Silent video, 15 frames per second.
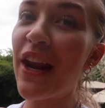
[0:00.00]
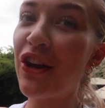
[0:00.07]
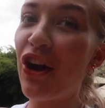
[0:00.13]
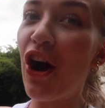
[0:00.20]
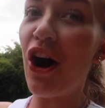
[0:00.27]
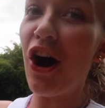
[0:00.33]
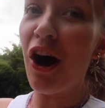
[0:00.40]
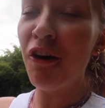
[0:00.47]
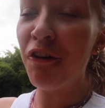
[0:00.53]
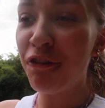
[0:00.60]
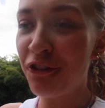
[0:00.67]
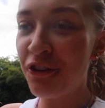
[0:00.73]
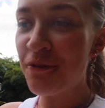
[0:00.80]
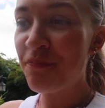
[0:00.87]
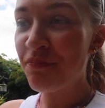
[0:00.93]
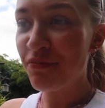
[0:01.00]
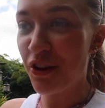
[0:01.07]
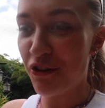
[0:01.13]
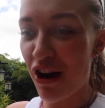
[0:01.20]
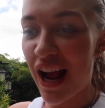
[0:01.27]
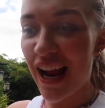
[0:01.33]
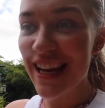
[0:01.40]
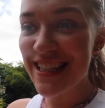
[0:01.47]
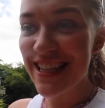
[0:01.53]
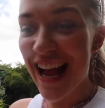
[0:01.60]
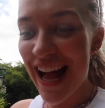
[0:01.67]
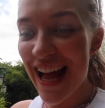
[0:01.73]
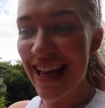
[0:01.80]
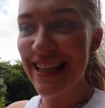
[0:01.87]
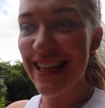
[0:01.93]
then I got off the ride
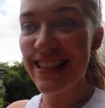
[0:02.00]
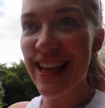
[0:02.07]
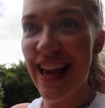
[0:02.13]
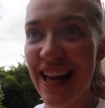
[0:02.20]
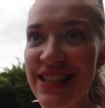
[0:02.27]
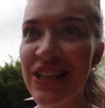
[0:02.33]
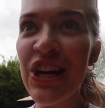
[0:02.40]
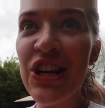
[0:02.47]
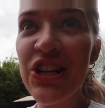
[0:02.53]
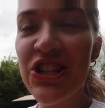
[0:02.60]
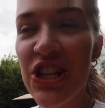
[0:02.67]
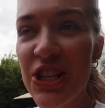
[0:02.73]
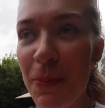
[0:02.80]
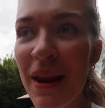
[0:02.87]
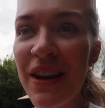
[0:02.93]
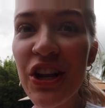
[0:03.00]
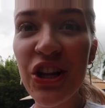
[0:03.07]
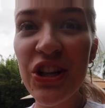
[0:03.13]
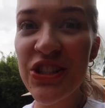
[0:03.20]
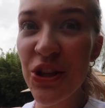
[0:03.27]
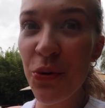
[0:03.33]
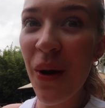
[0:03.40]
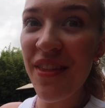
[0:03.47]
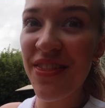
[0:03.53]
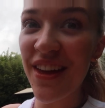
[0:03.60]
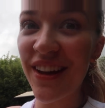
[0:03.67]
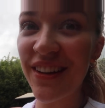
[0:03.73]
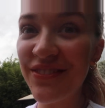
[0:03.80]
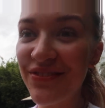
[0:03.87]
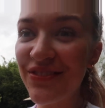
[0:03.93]
and it said suspended because of the
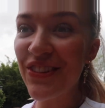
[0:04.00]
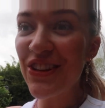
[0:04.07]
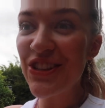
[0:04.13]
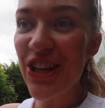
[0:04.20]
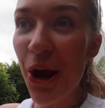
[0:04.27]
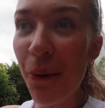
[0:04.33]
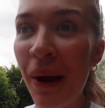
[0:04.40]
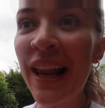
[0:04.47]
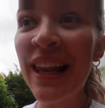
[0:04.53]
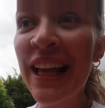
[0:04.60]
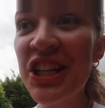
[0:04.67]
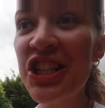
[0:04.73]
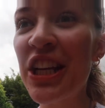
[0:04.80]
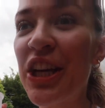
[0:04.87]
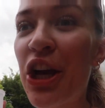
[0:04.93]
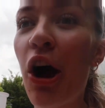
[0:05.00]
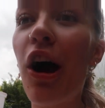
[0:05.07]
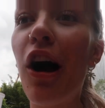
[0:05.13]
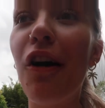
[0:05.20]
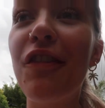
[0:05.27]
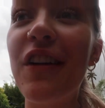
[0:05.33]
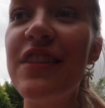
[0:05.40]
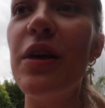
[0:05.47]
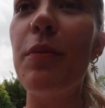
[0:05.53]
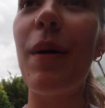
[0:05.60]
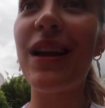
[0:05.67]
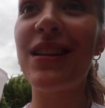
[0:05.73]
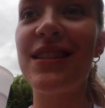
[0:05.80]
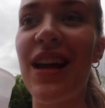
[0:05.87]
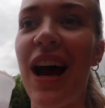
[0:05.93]
weather so I literally got off in the
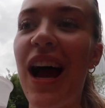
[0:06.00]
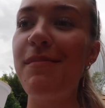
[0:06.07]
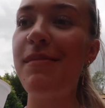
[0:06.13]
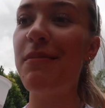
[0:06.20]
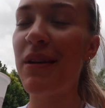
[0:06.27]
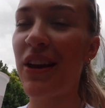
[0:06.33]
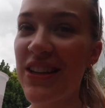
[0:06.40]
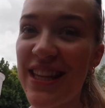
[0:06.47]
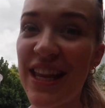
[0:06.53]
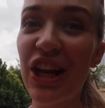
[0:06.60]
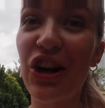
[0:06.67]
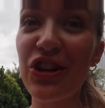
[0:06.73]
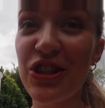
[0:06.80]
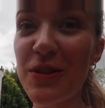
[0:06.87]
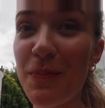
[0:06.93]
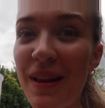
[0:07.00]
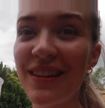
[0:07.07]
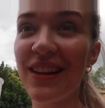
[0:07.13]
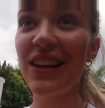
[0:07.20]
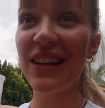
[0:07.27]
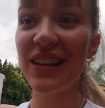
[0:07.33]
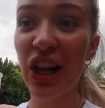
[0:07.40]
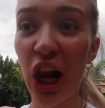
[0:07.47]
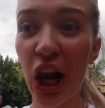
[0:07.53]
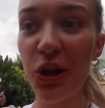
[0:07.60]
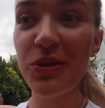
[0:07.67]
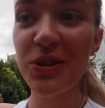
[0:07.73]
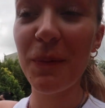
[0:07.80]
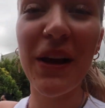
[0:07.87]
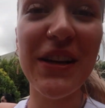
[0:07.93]
best timing because then it got suspended and
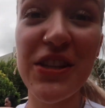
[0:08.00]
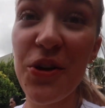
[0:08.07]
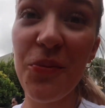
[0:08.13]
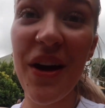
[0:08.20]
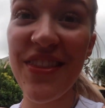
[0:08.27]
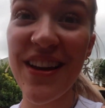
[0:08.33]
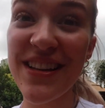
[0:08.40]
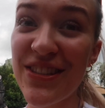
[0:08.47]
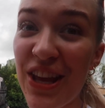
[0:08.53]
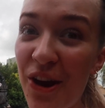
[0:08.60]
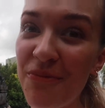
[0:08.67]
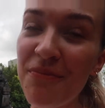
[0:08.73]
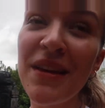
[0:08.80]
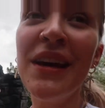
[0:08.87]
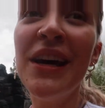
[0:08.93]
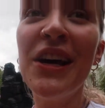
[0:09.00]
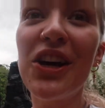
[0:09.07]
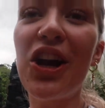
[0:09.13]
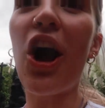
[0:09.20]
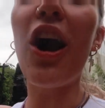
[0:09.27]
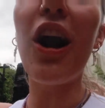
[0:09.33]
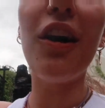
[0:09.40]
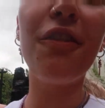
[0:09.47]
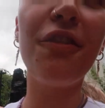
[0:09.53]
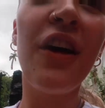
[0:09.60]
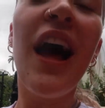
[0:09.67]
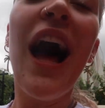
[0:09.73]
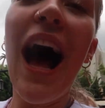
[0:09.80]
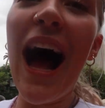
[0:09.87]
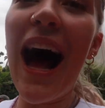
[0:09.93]
closed because of the weather. So got off
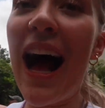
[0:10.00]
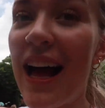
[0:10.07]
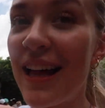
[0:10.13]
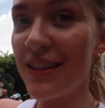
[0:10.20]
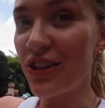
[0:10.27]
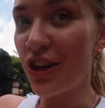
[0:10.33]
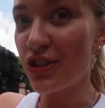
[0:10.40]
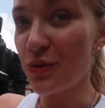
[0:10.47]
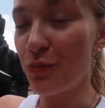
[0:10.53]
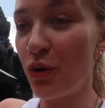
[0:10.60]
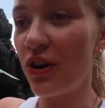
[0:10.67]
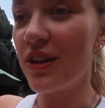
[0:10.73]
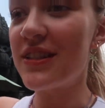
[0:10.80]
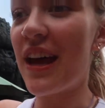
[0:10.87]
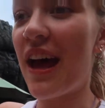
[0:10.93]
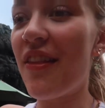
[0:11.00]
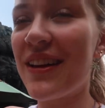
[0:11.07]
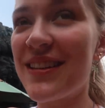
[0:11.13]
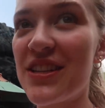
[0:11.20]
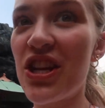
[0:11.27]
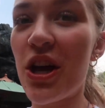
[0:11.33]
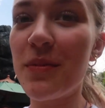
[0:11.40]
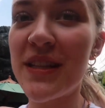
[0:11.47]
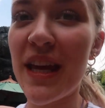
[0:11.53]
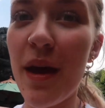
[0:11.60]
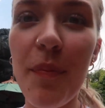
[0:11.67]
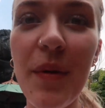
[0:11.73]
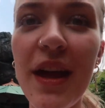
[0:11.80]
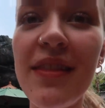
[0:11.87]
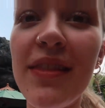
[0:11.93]
and got some water. That's the top
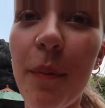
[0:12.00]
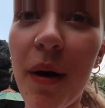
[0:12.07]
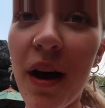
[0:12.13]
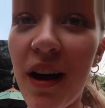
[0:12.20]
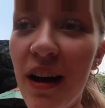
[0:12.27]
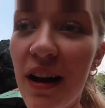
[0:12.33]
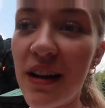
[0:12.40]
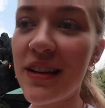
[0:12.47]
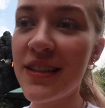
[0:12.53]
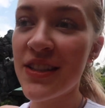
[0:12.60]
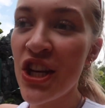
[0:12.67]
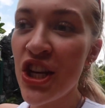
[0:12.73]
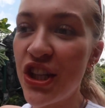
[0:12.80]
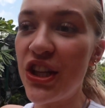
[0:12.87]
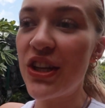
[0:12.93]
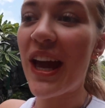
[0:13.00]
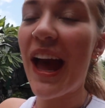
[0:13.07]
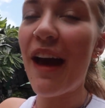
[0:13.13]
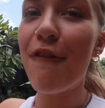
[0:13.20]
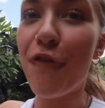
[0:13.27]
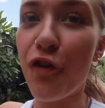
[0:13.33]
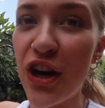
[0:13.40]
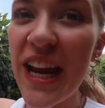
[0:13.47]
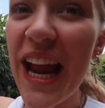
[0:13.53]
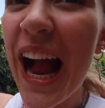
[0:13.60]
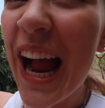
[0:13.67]
tip. In the parks, you get free